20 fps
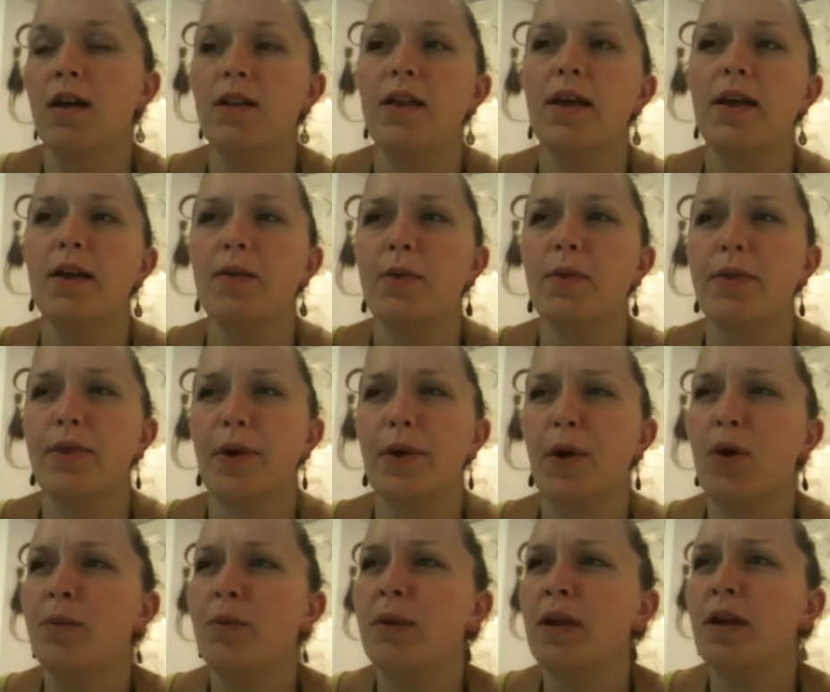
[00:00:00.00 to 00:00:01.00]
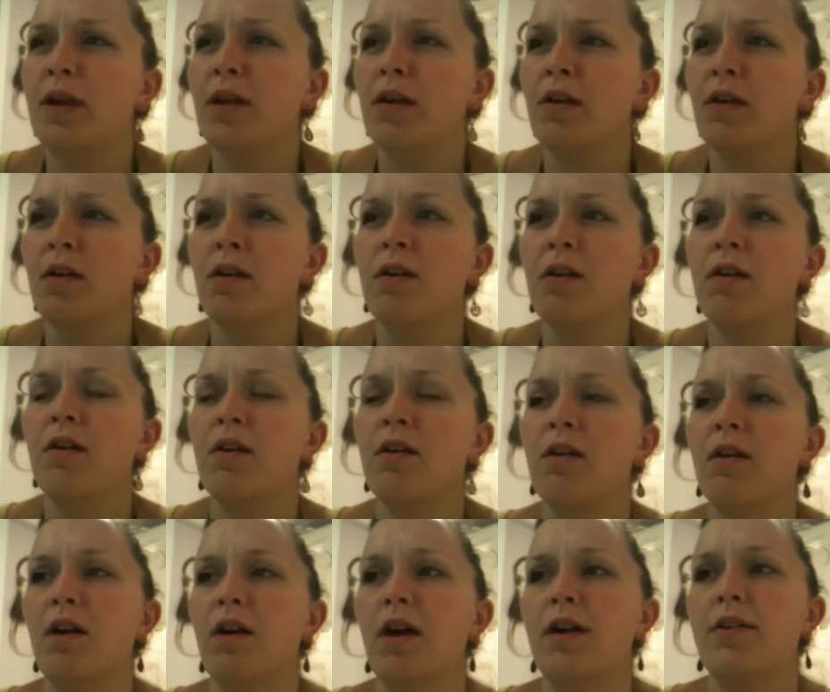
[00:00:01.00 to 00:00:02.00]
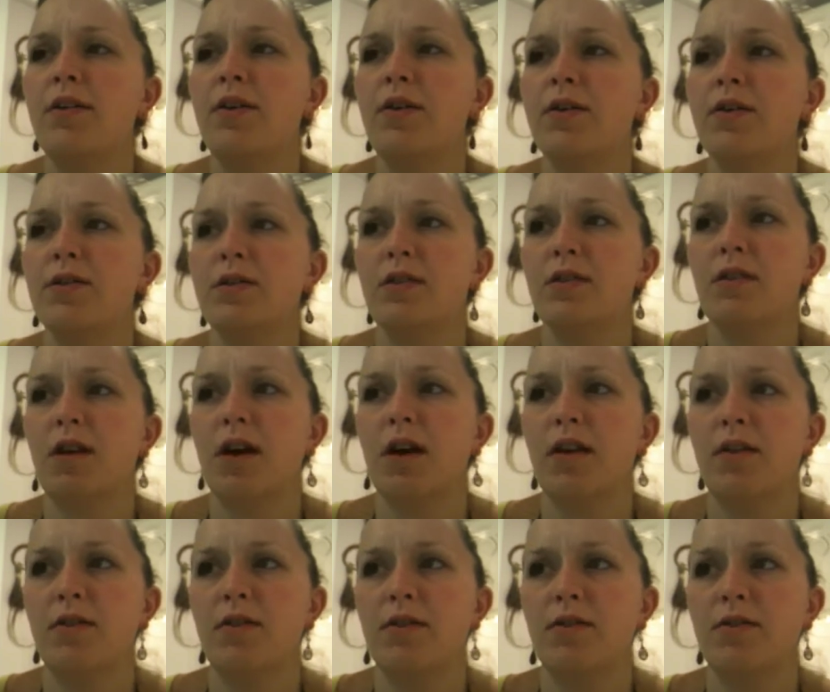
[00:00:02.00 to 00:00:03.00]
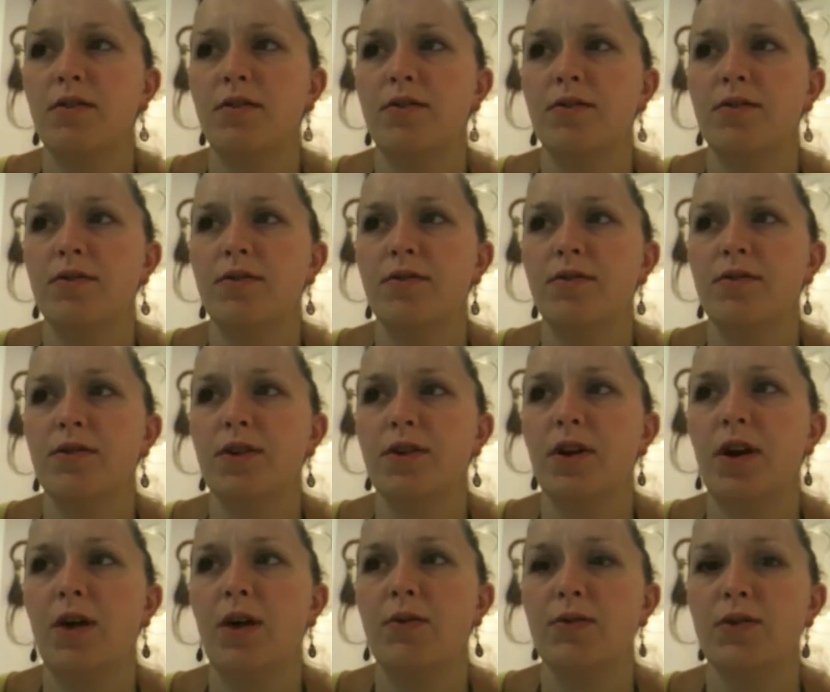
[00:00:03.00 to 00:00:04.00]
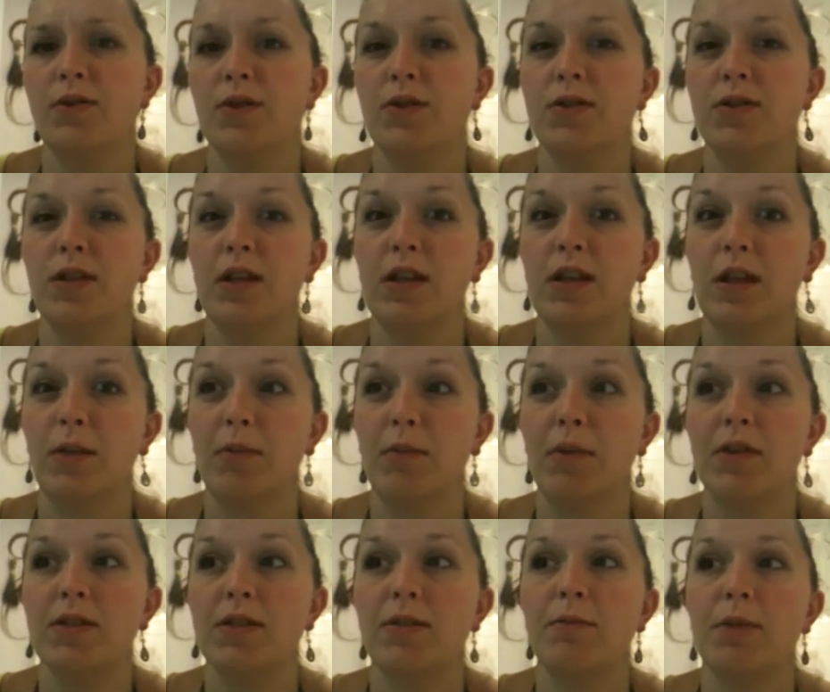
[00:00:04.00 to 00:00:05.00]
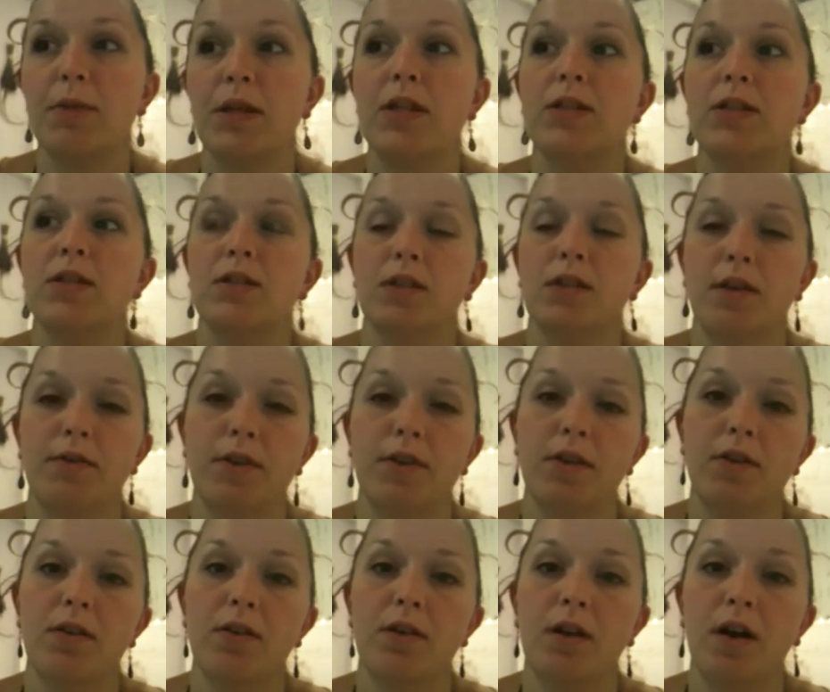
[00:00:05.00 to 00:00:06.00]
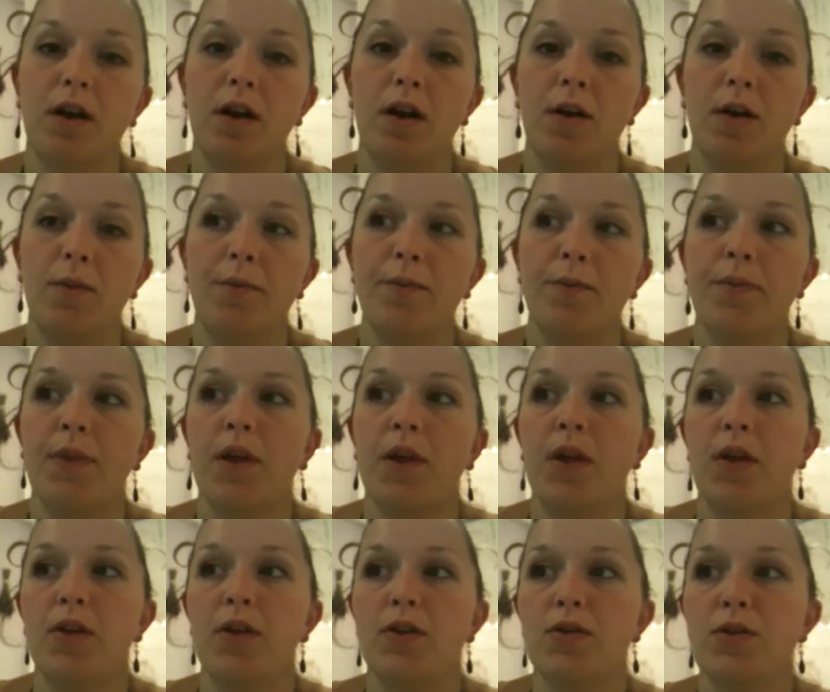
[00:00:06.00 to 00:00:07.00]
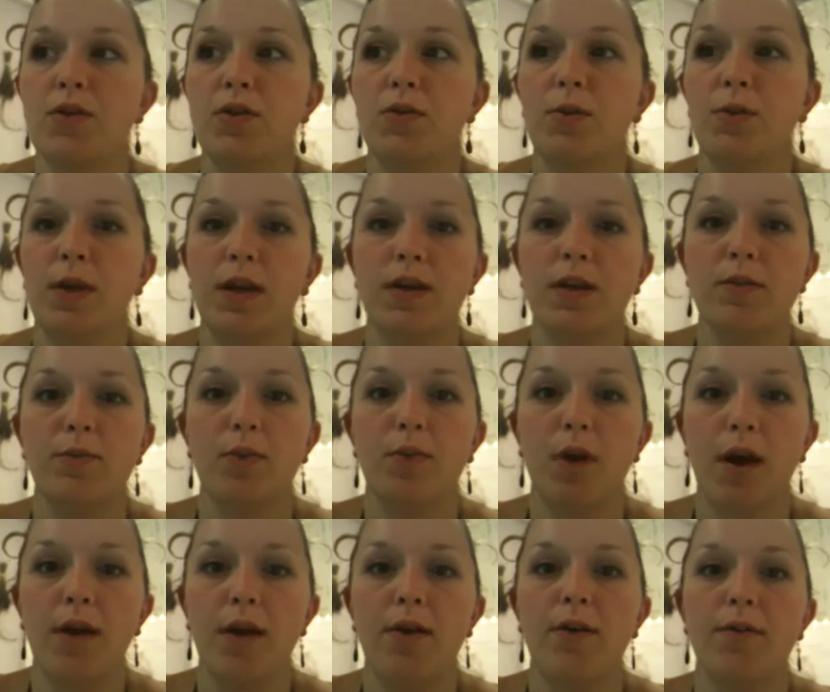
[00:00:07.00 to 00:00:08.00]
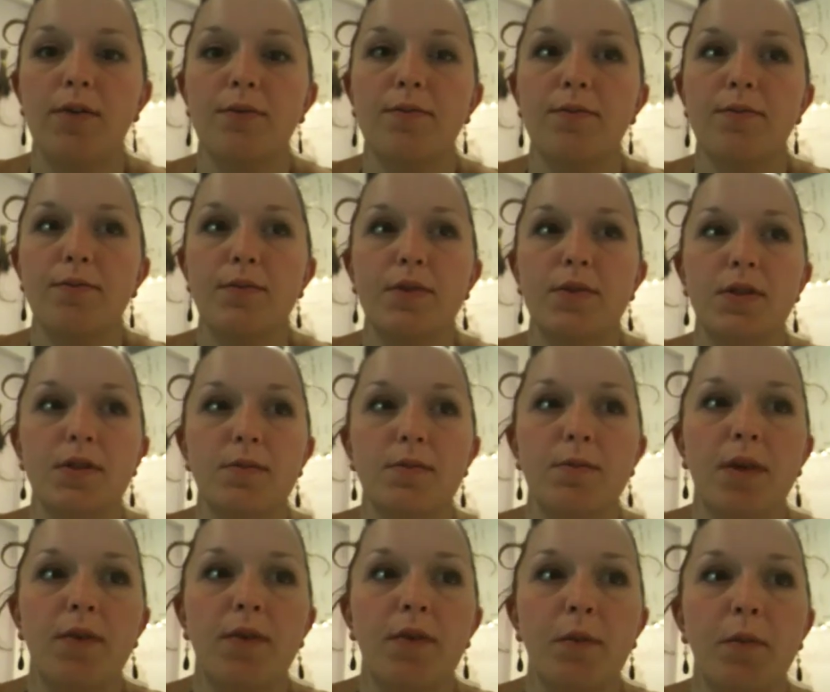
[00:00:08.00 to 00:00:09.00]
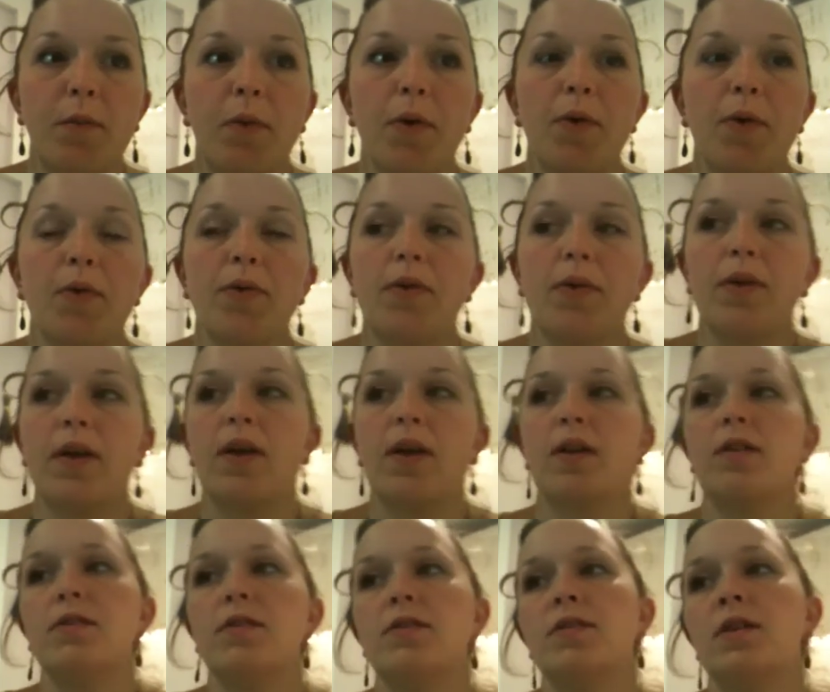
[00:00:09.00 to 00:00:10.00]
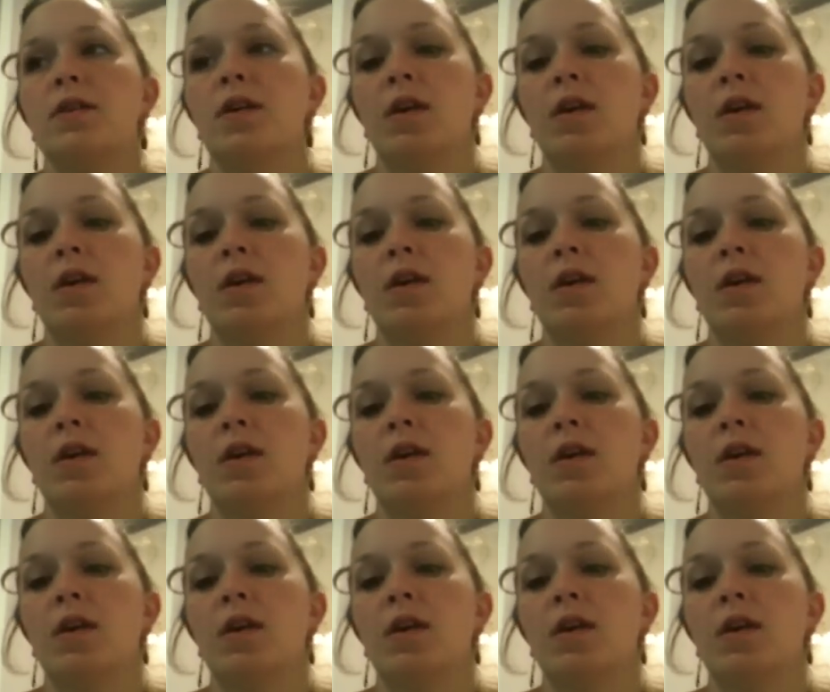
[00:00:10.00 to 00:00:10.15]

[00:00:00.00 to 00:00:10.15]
Like with Obi, I noticed a lot of, you know, I was losing, like, bits and pieces of it 2 weeks prior to giving birth, and